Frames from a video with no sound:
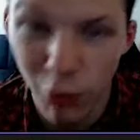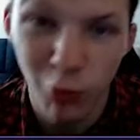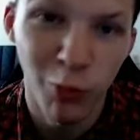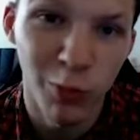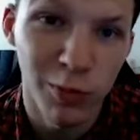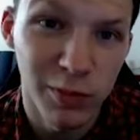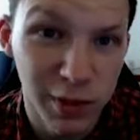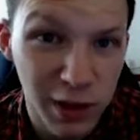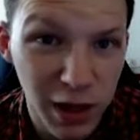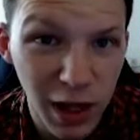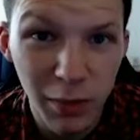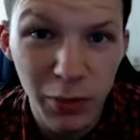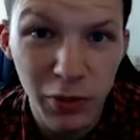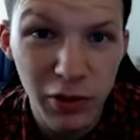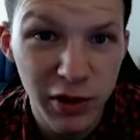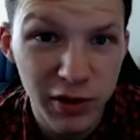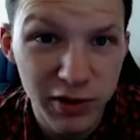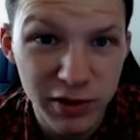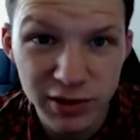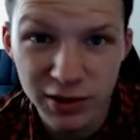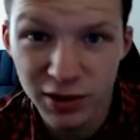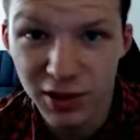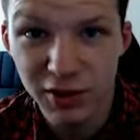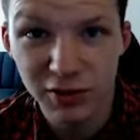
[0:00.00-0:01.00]
a couple
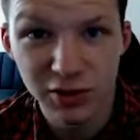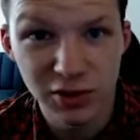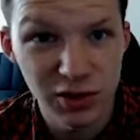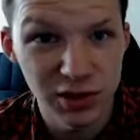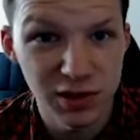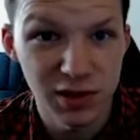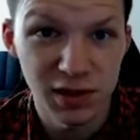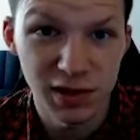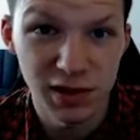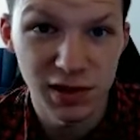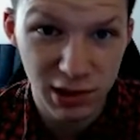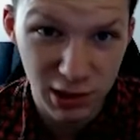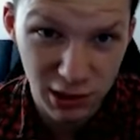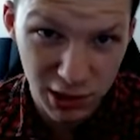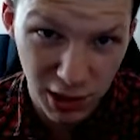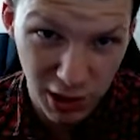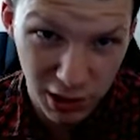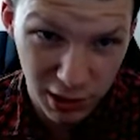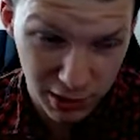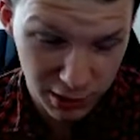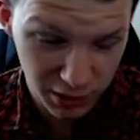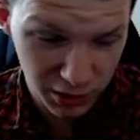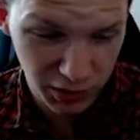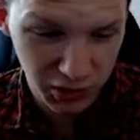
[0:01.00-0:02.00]
years ago just to see Call
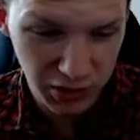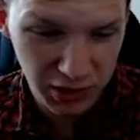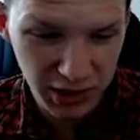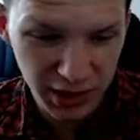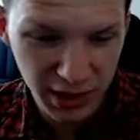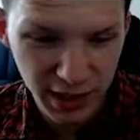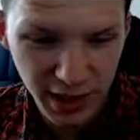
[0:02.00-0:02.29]
of Duty.